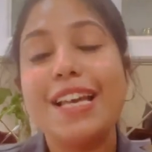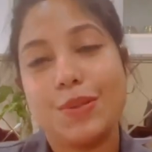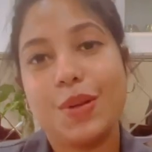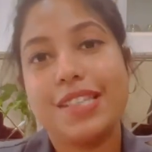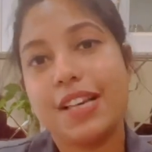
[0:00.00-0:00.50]

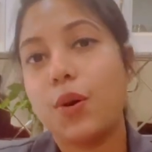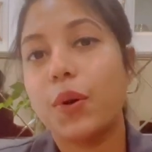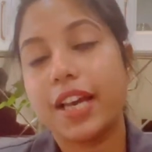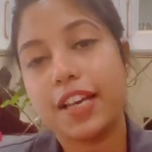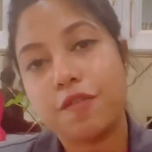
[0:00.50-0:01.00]
So he said,
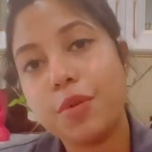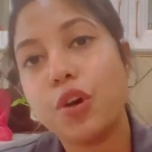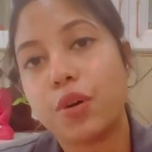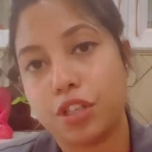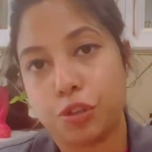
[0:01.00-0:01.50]
okay, give me
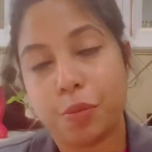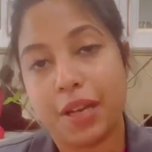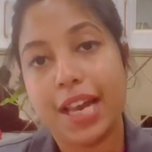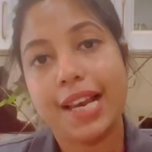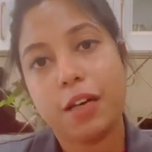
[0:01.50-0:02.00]
your
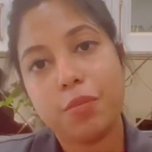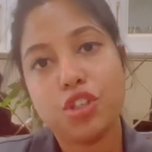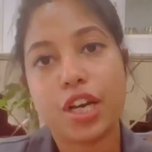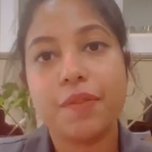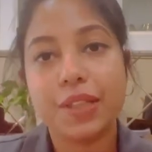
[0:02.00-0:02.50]
resume. Let me
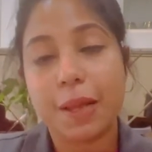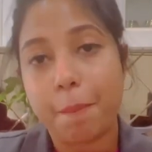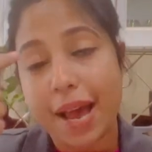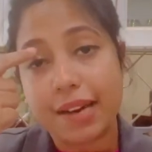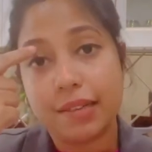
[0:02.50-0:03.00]
check with the
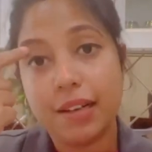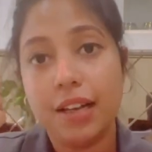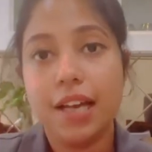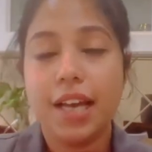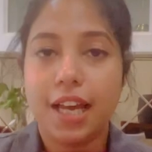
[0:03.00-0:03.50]
panel.
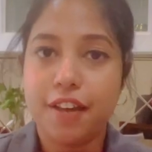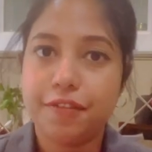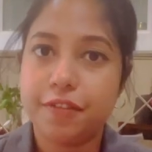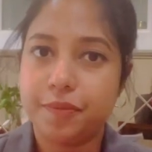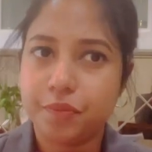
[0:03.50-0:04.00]
If